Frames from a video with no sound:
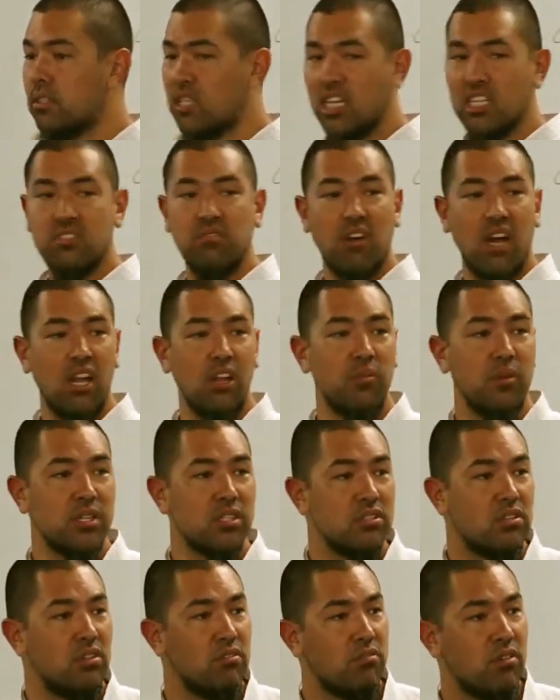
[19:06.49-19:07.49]
You guys
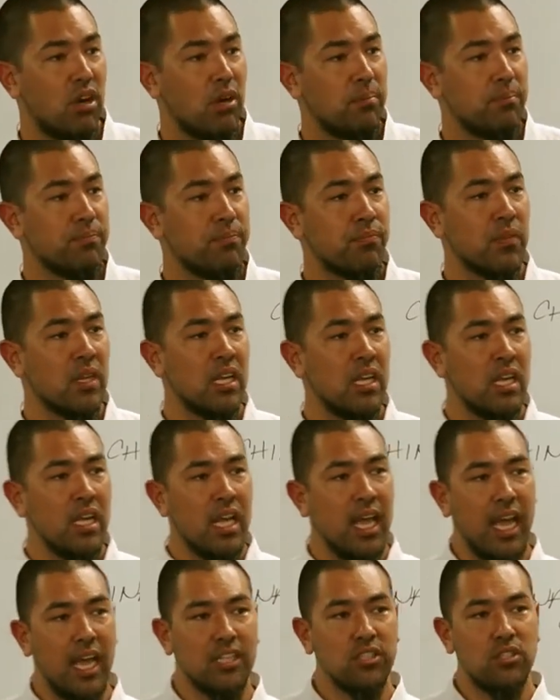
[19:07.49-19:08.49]
following so far? Mm-hmm.
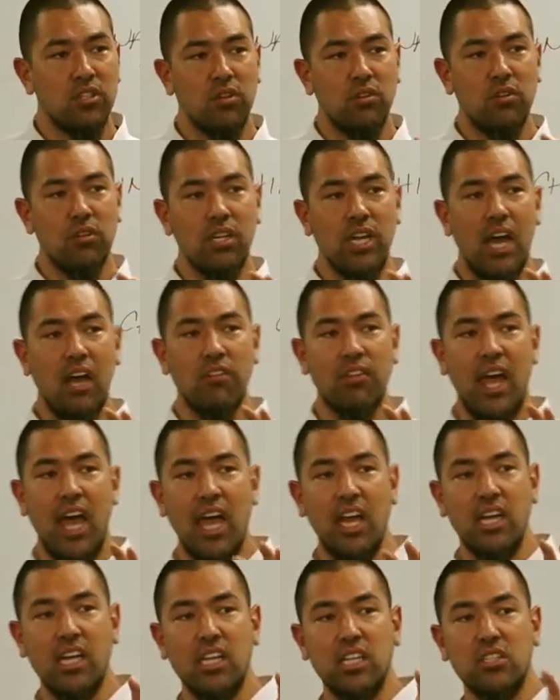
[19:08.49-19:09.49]
And so now
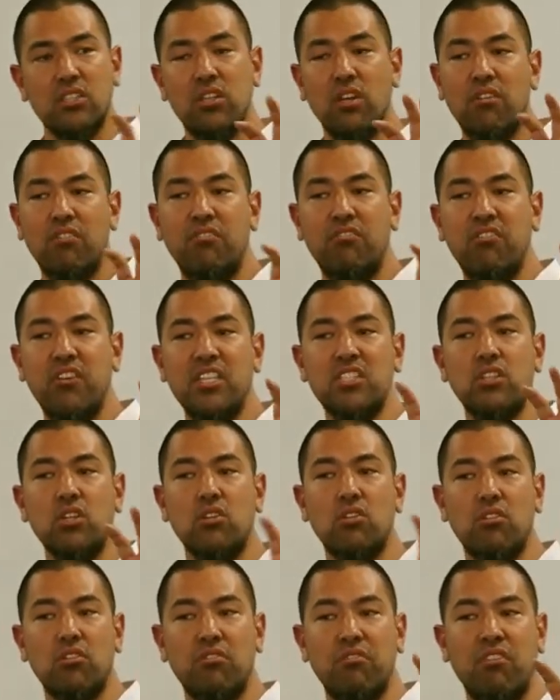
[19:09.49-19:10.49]
that is
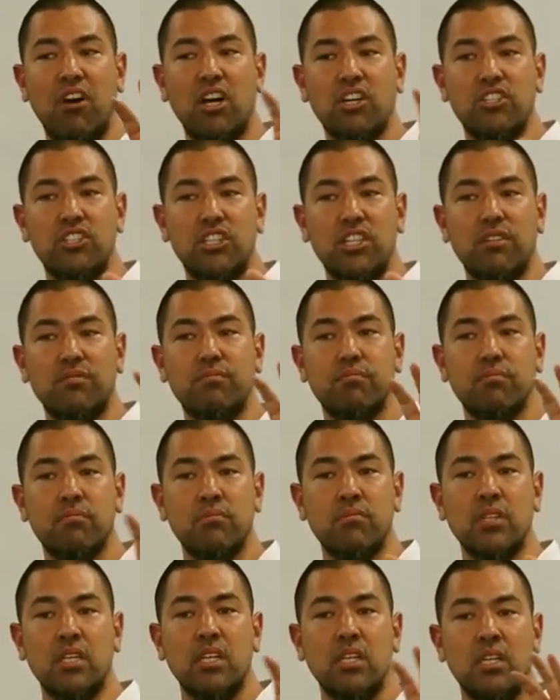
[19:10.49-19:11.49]
physical function,
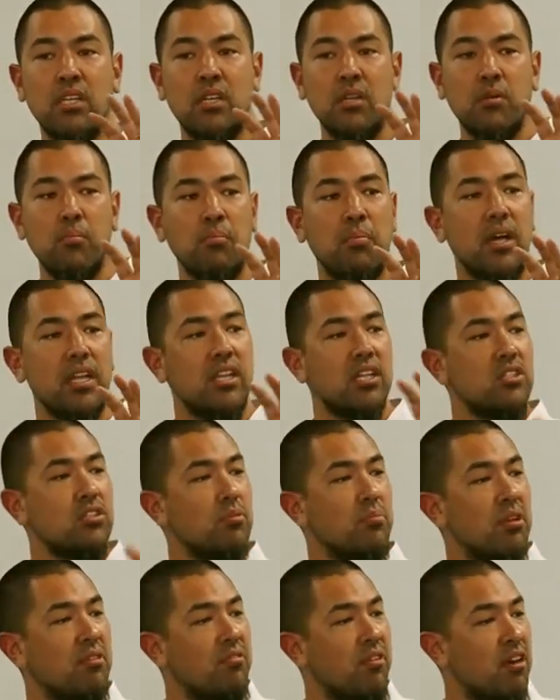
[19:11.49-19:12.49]
but
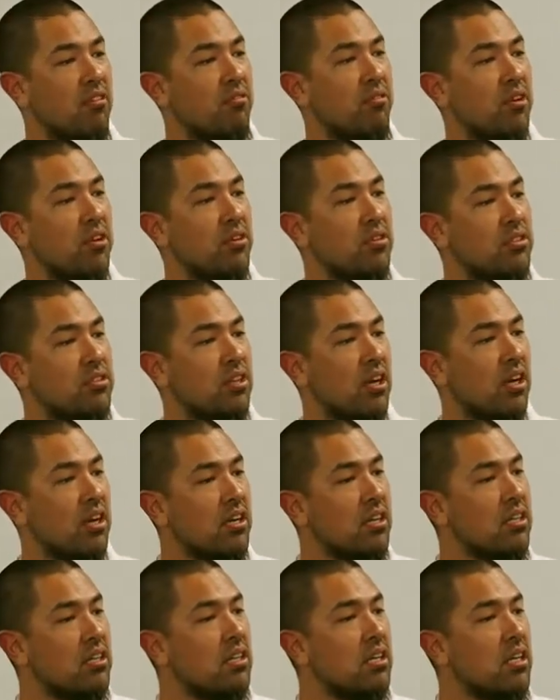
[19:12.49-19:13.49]
this will be fun for you, sir.